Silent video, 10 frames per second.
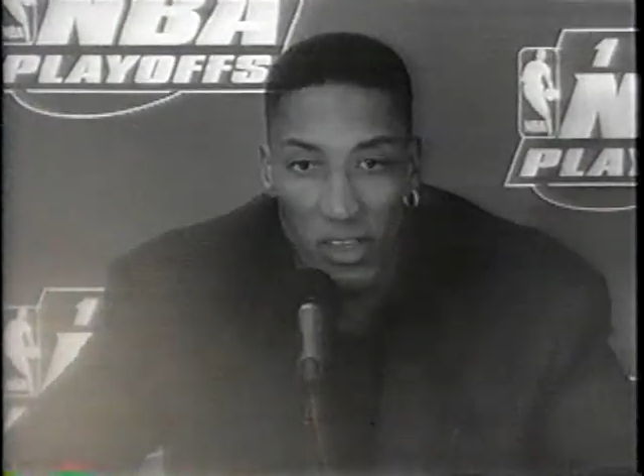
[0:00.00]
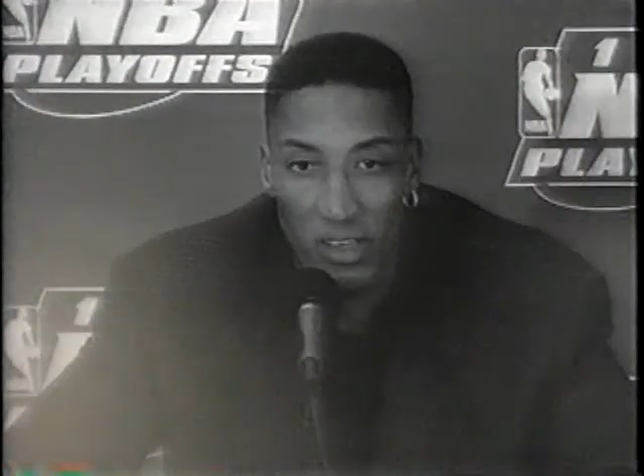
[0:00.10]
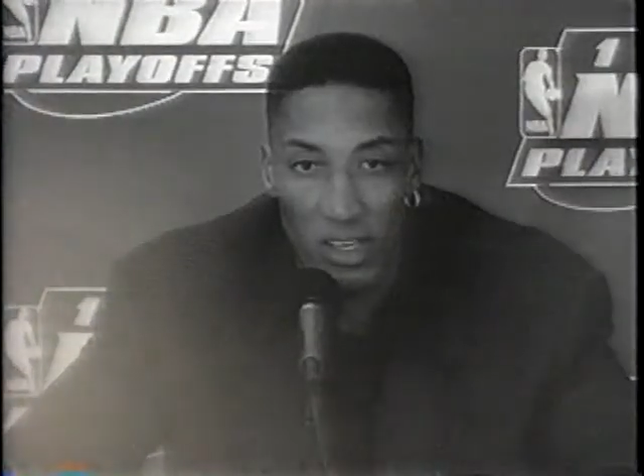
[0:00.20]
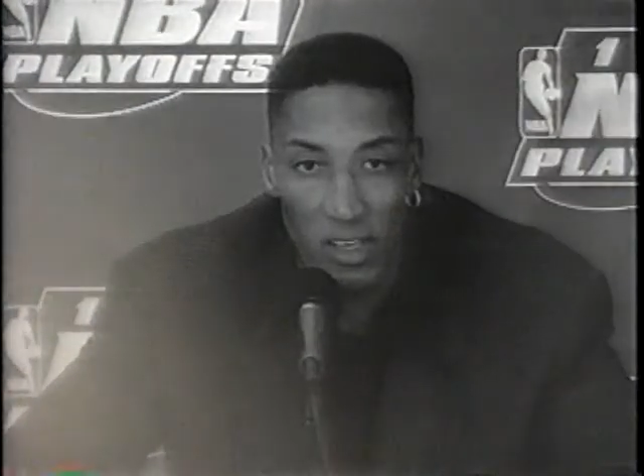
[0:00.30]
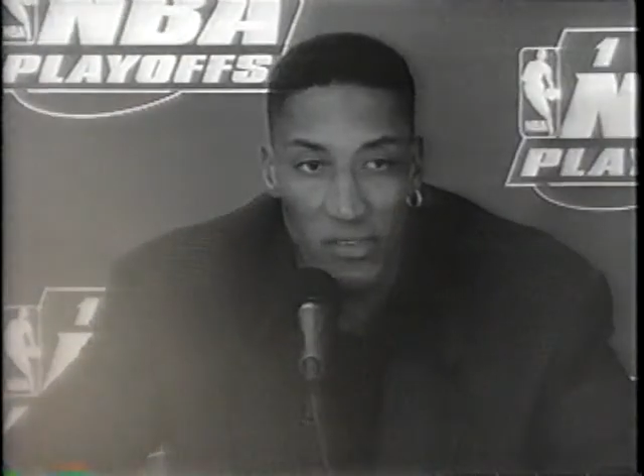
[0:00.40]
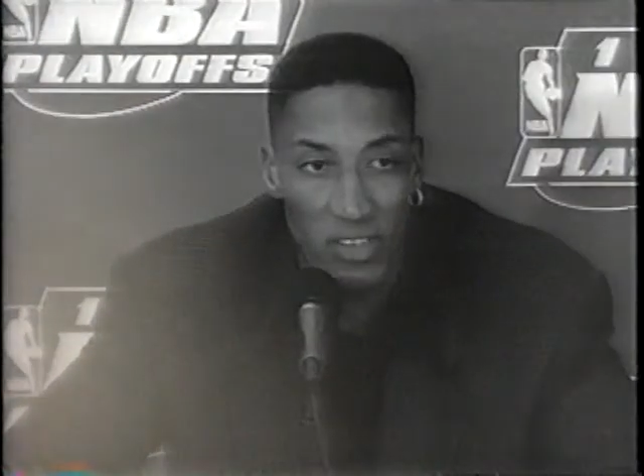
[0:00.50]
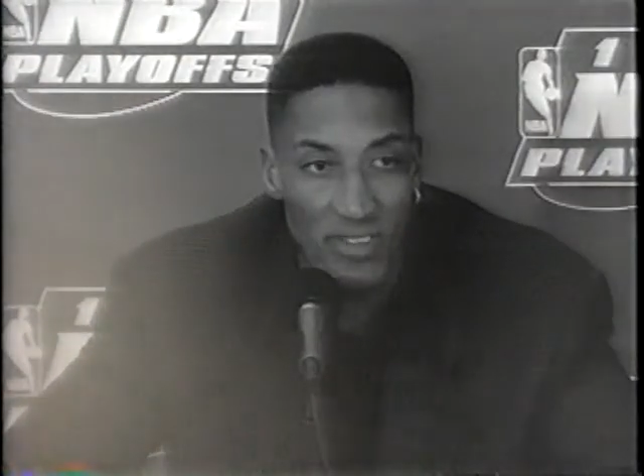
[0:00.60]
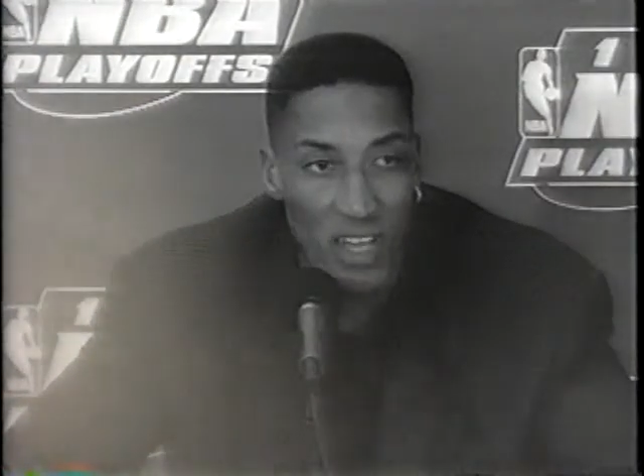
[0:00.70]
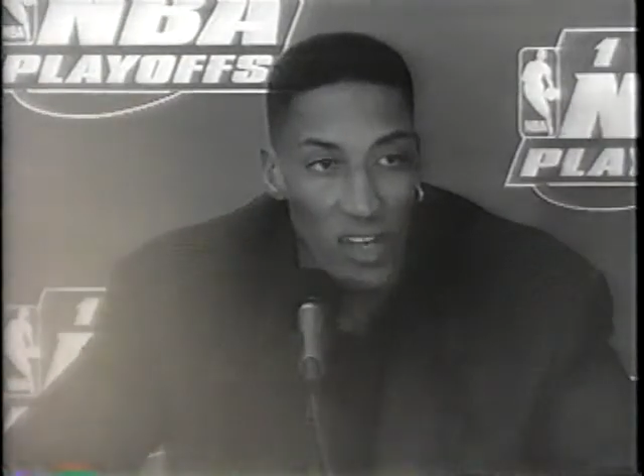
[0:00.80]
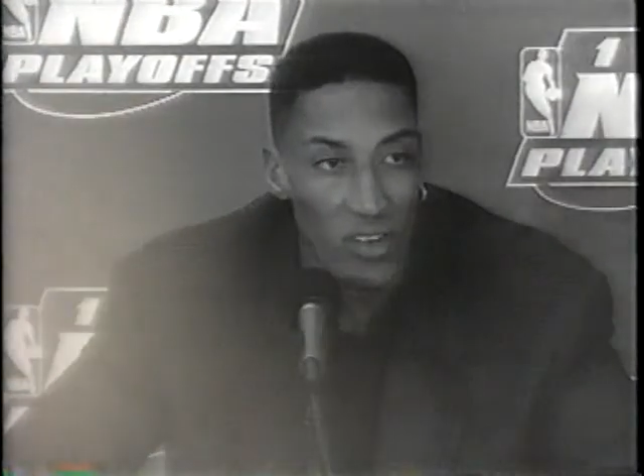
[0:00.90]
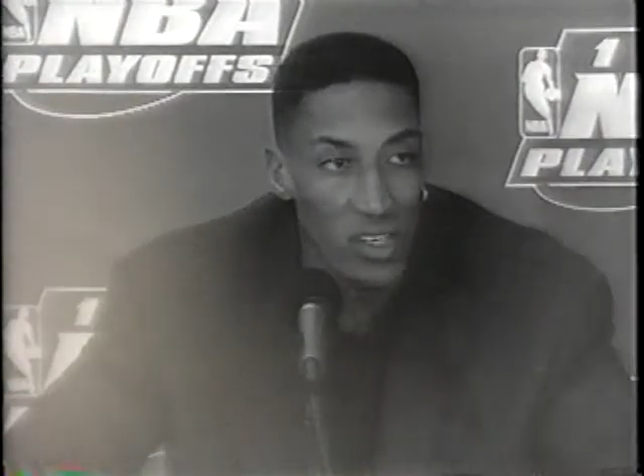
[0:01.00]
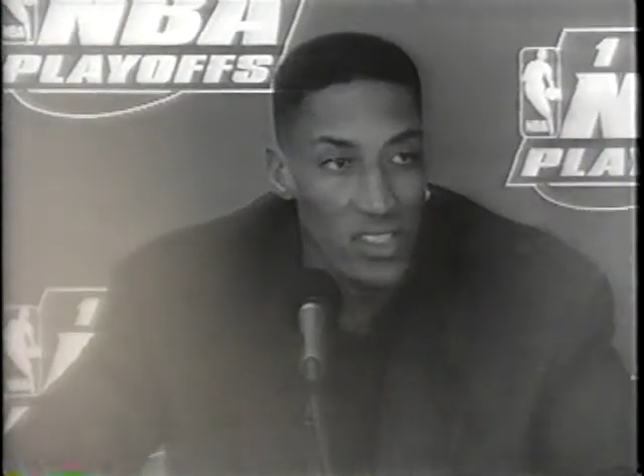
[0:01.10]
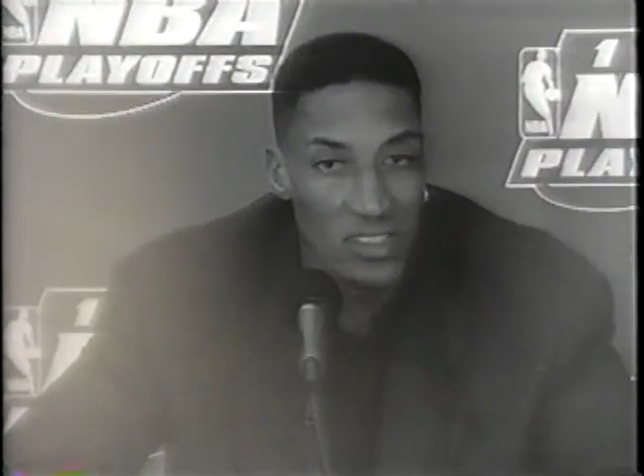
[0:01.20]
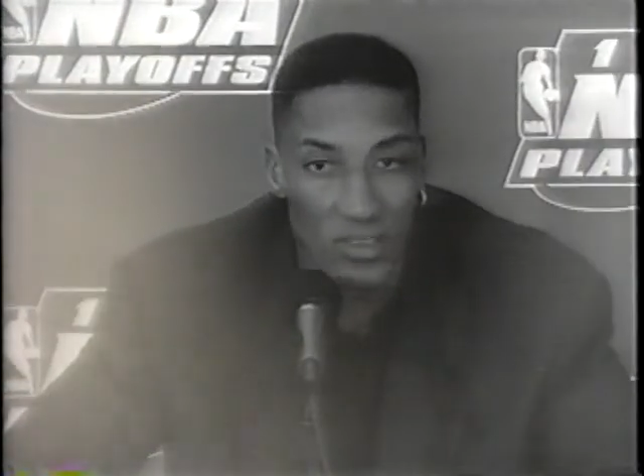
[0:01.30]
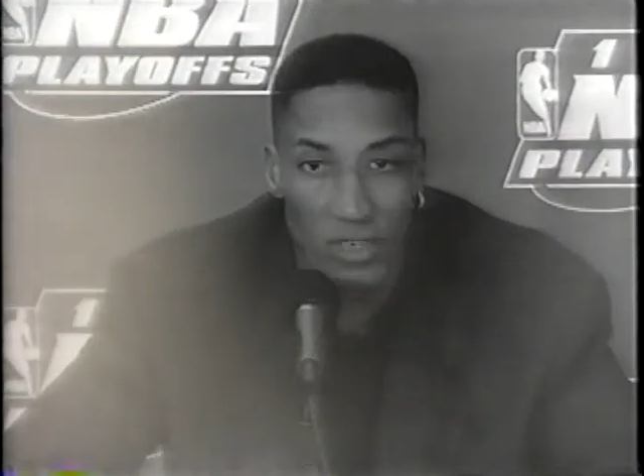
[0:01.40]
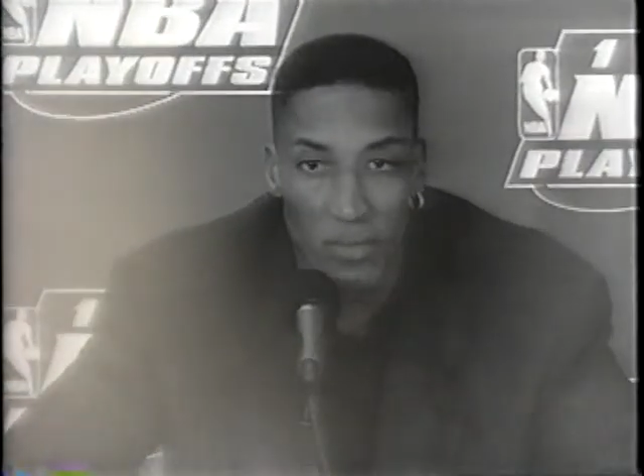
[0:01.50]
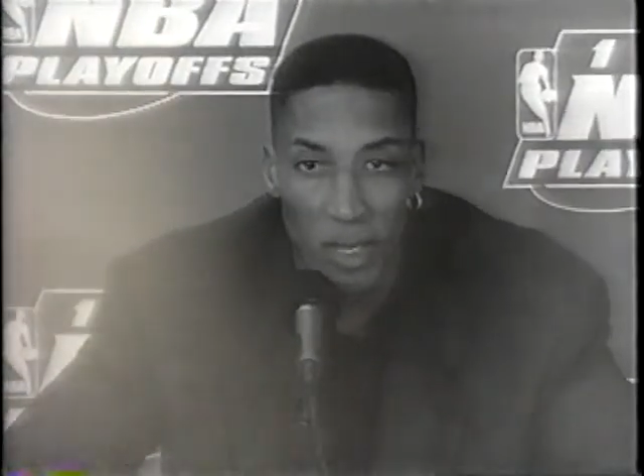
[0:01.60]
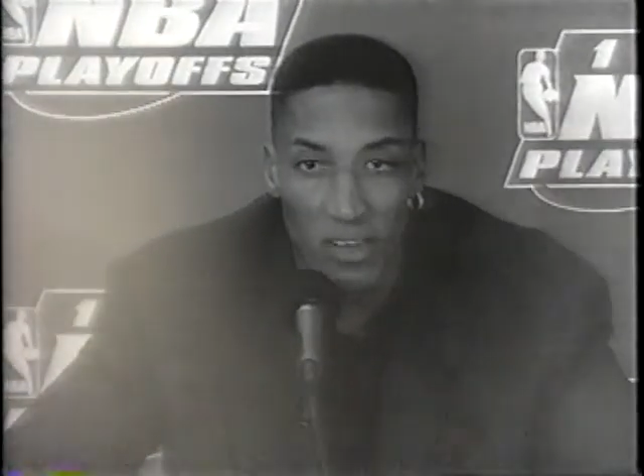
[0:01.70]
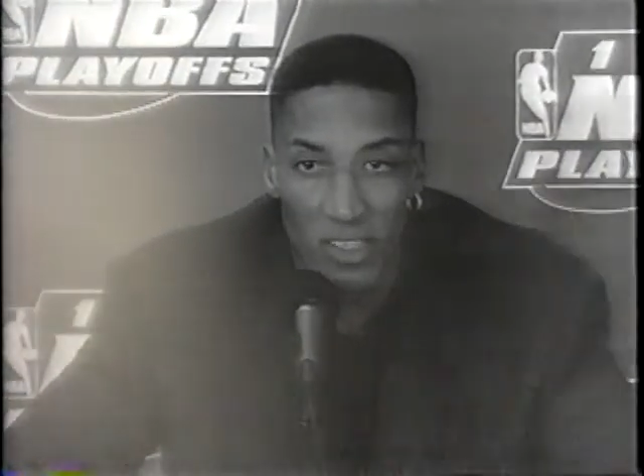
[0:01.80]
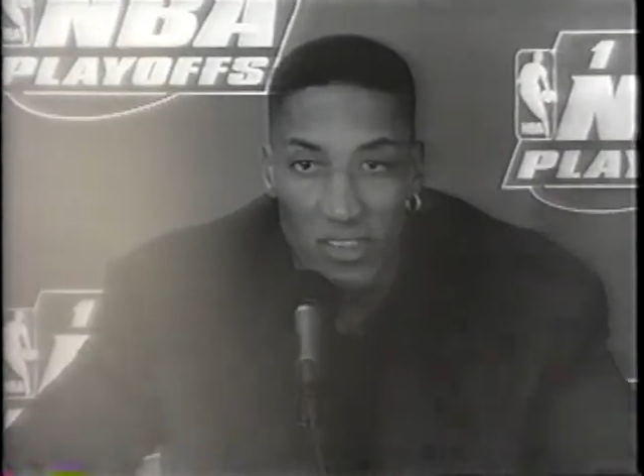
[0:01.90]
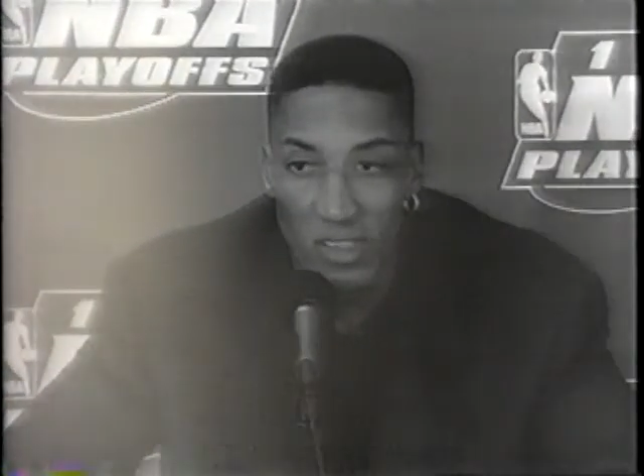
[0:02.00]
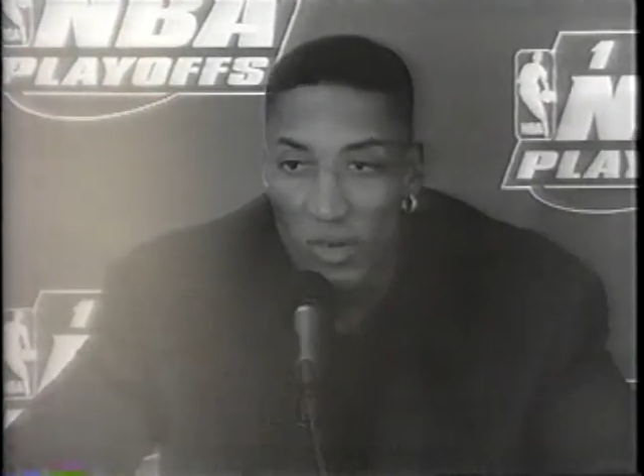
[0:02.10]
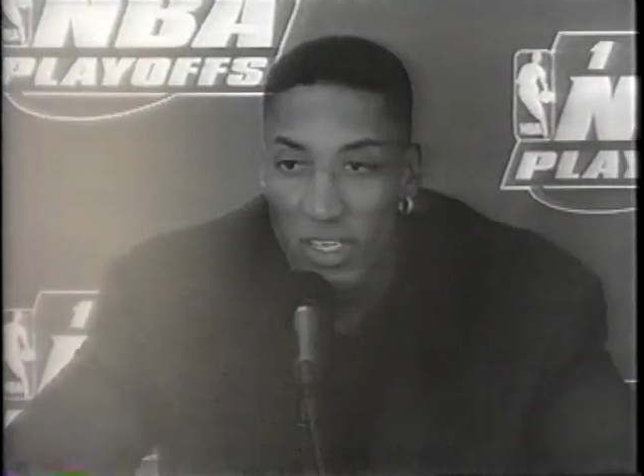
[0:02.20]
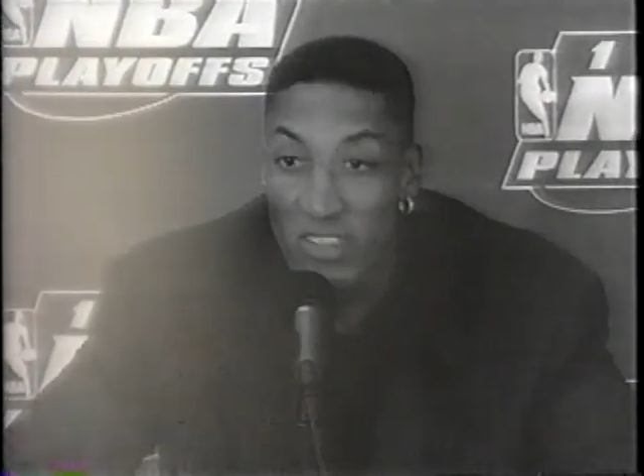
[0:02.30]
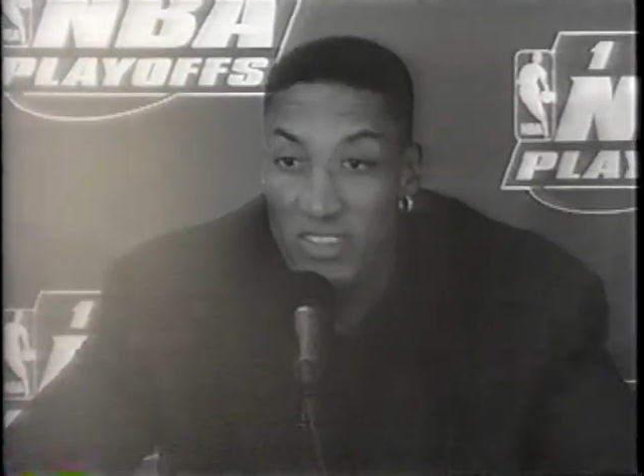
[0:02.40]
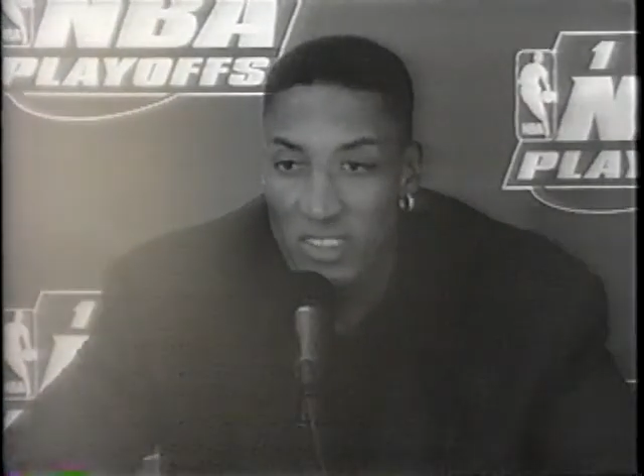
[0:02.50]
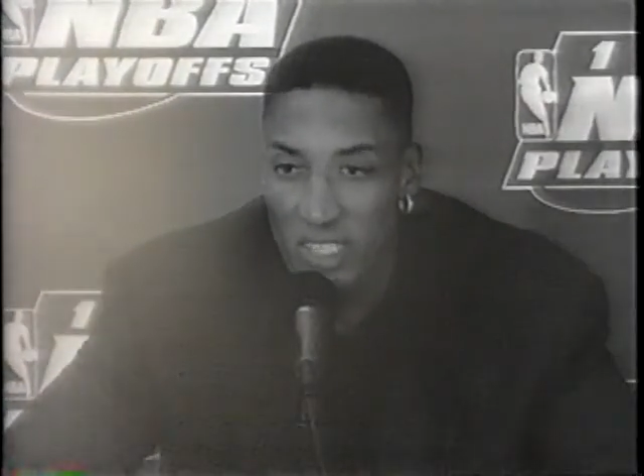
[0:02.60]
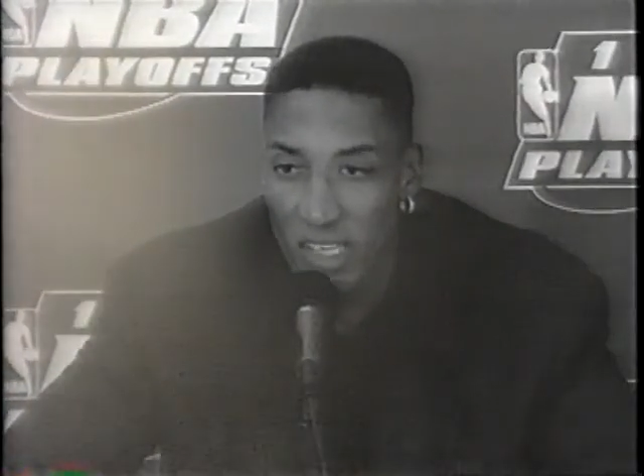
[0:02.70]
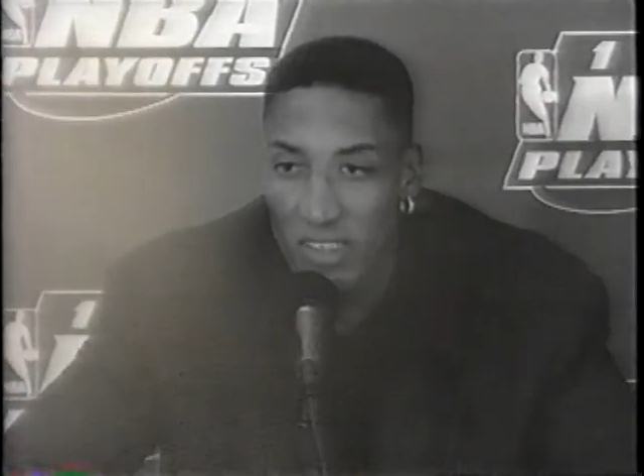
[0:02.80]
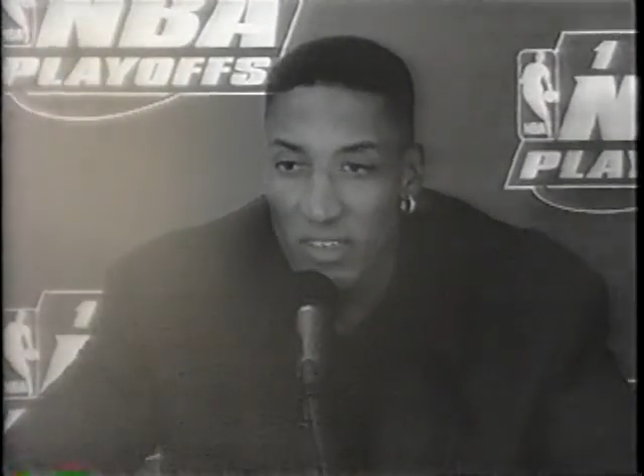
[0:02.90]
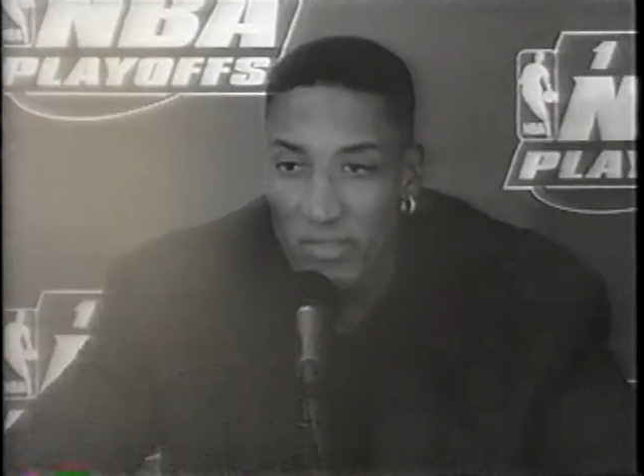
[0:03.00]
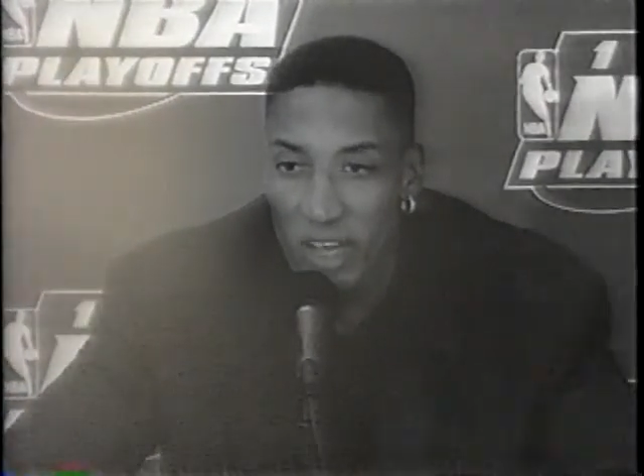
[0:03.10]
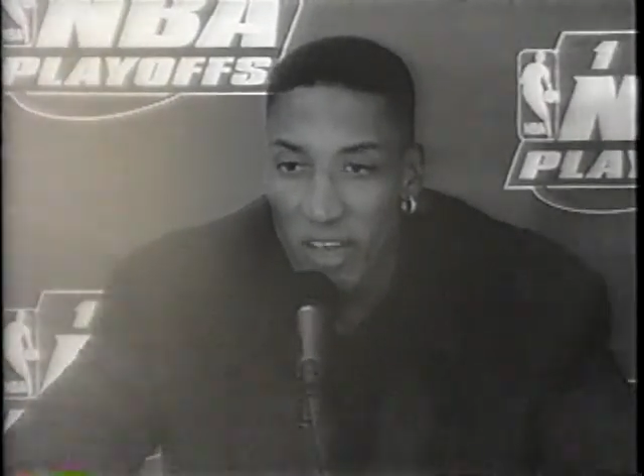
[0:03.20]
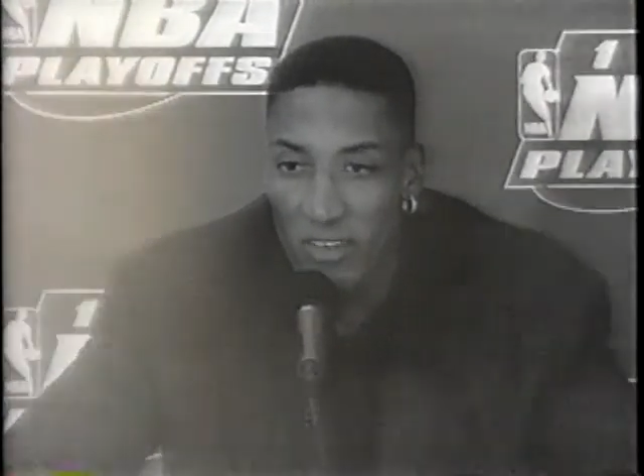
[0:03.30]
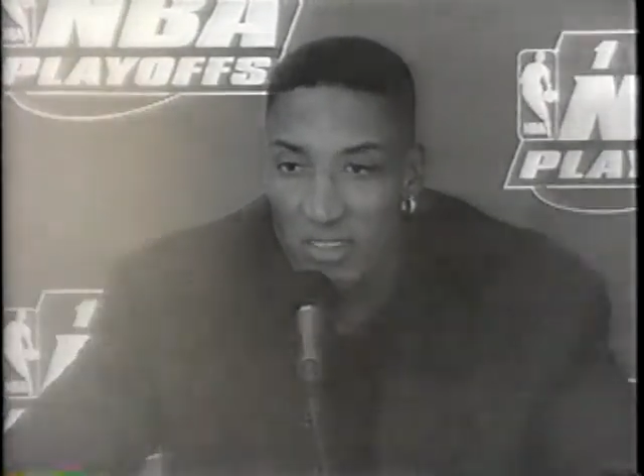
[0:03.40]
that if he's not gonna lead us in rebounding, don't lead us in technical fouls.